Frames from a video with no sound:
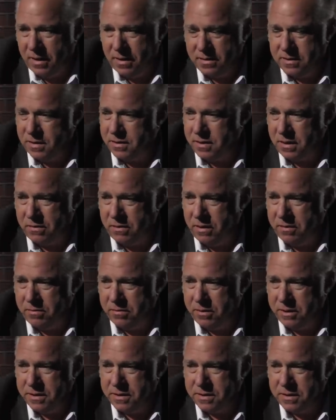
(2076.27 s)
Such a great
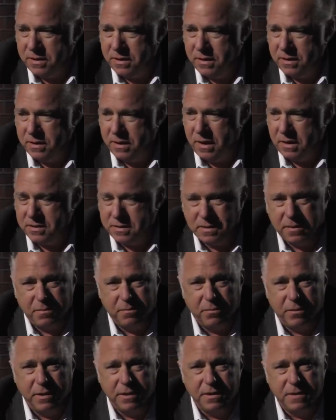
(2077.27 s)
priest, diocesan
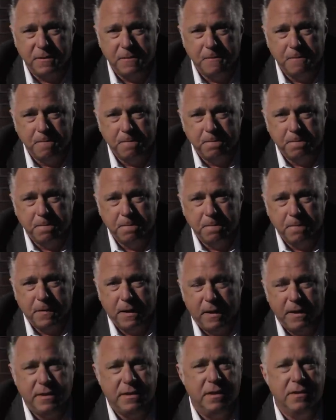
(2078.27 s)
priest.
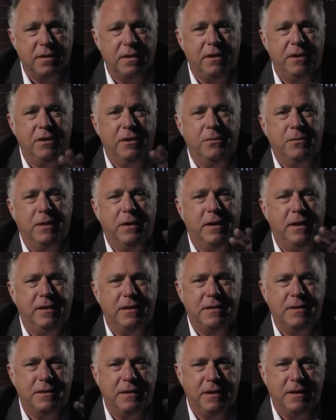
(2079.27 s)
He says that, you know what, at
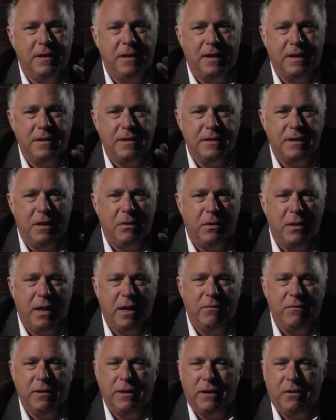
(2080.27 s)
the Synod they can say
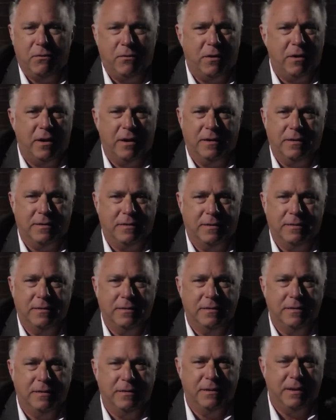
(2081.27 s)
whatever they want.
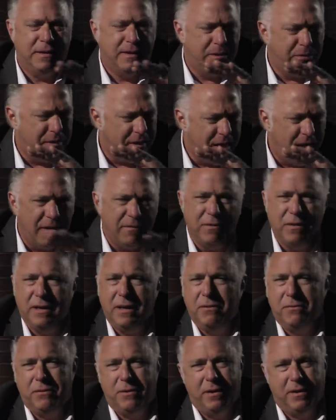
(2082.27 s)
They can say whatever
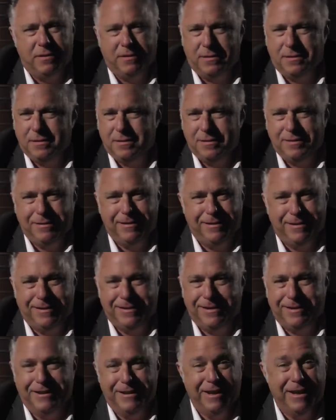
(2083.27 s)
they want.
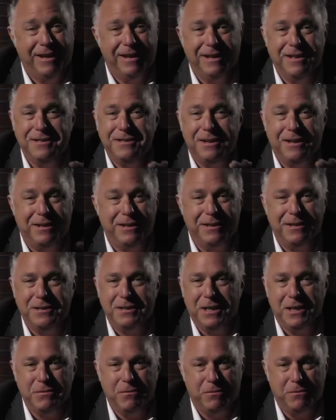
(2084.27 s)
It's not going to
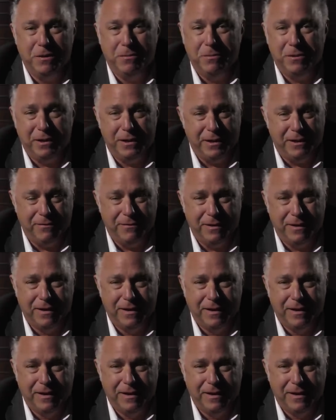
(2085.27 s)
change what we believe.